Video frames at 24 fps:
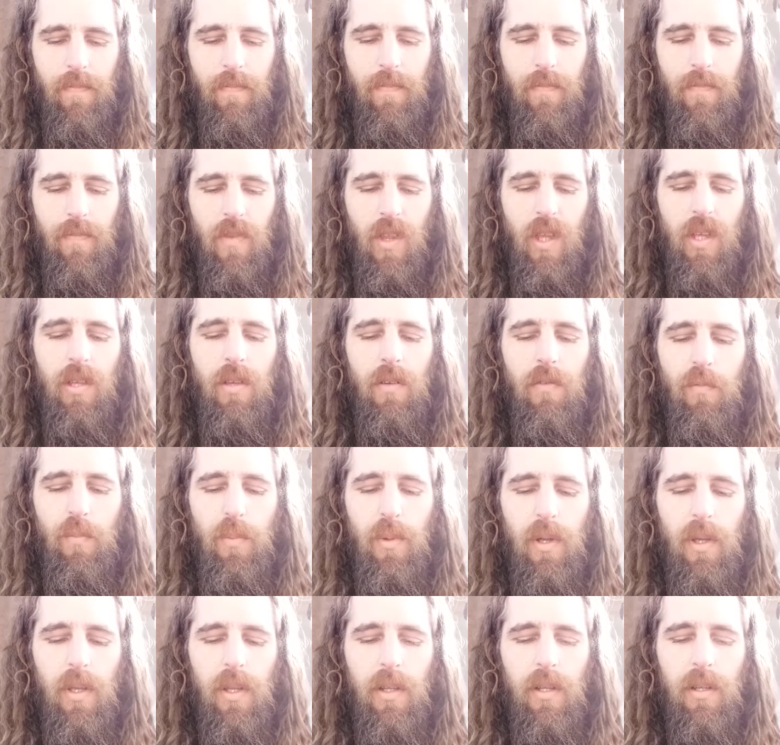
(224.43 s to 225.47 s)
that you've
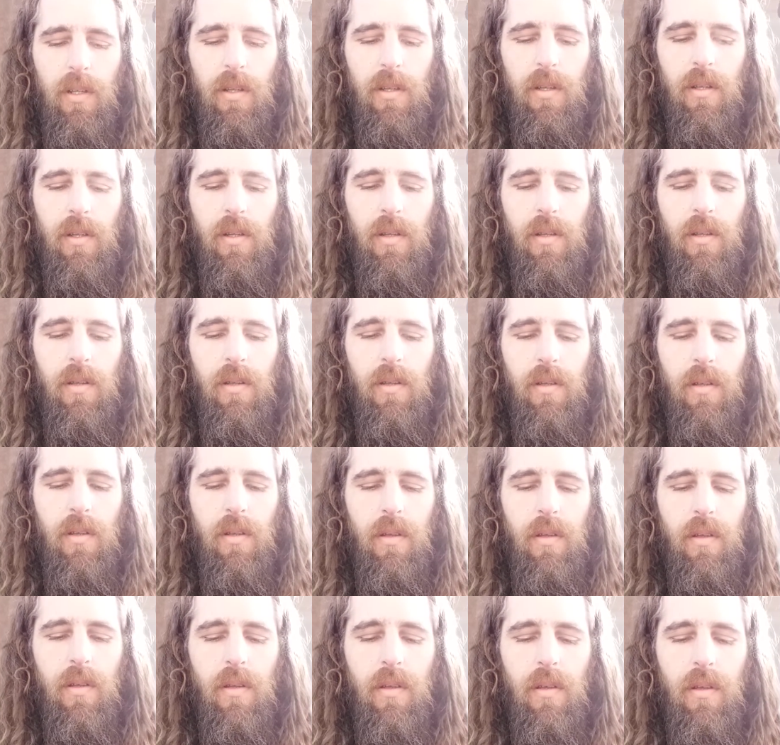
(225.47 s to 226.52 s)
been
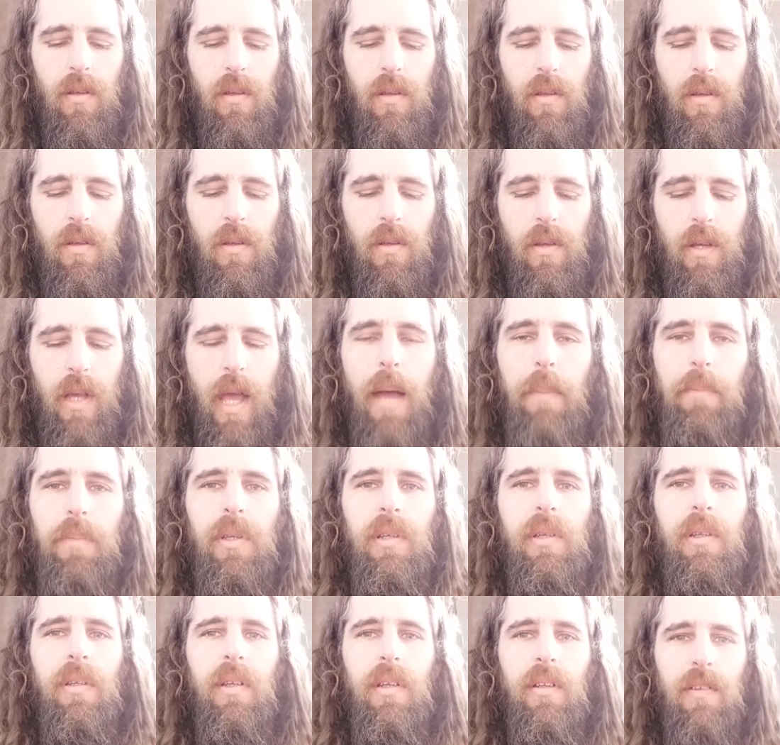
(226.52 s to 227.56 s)
happy
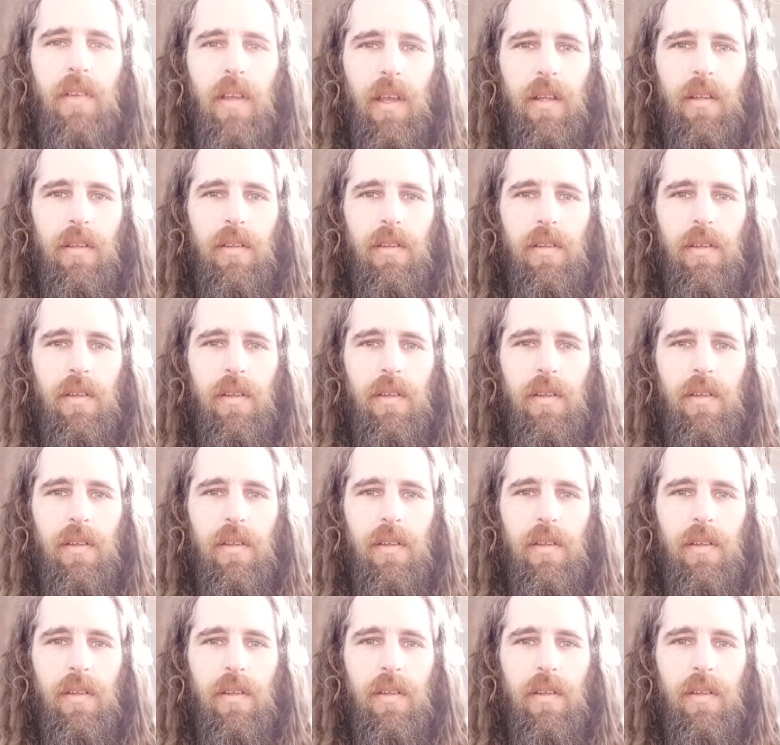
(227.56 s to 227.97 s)
and content